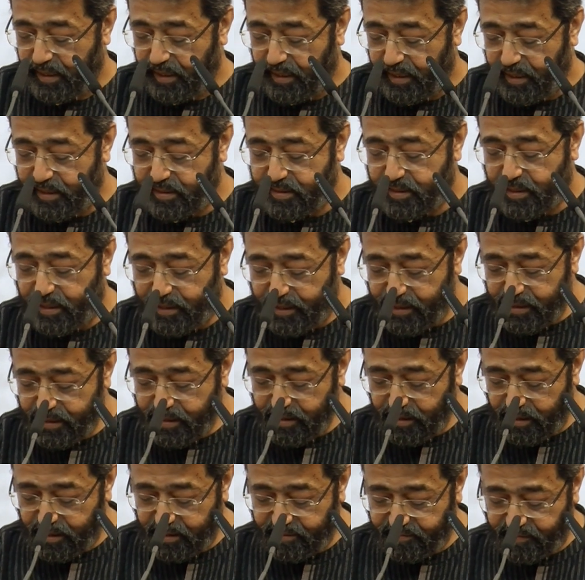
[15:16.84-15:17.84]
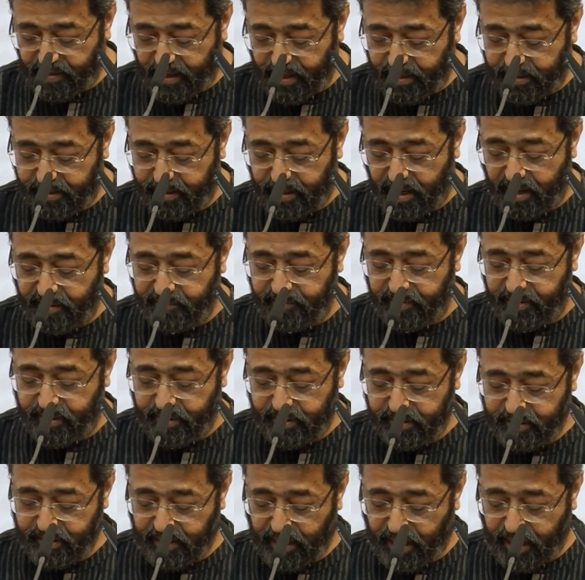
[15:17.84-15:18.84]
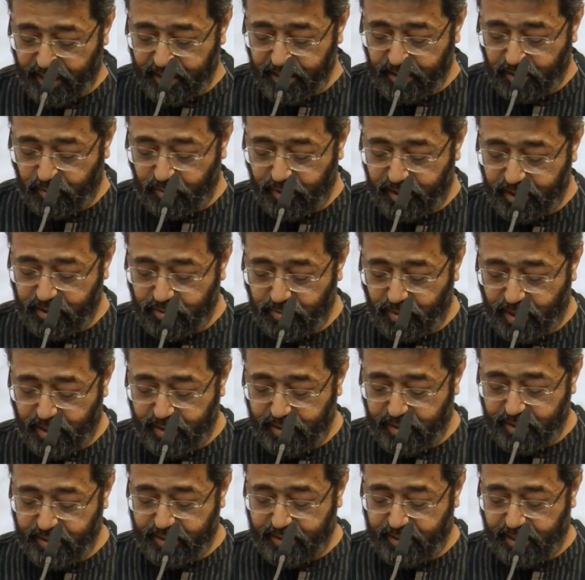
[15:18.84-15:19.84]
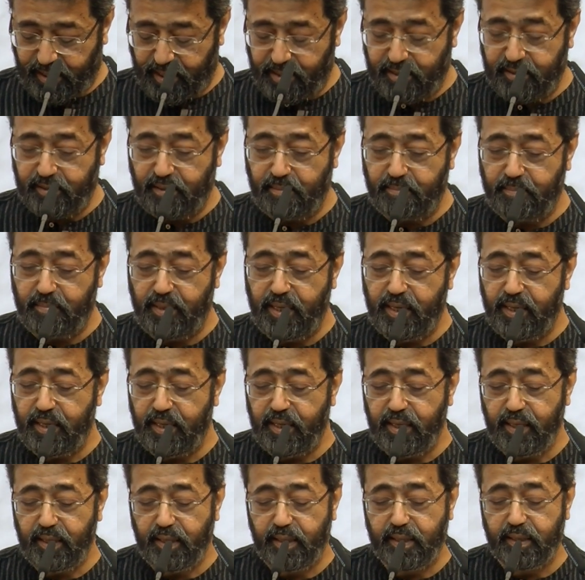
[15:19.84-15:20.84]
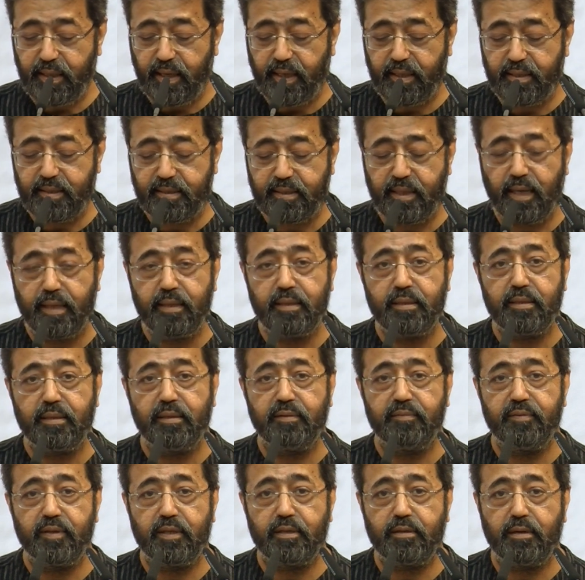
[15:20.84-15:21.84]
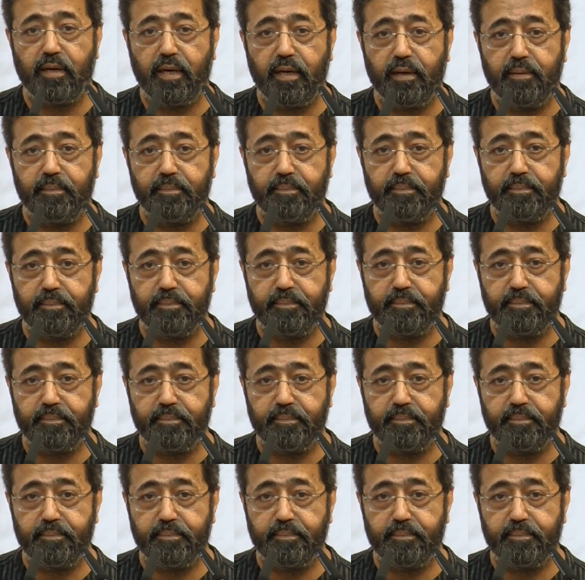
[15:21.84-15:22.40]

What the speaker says: Is legally valid evidence adequate to understand the meaning and extent of a crime?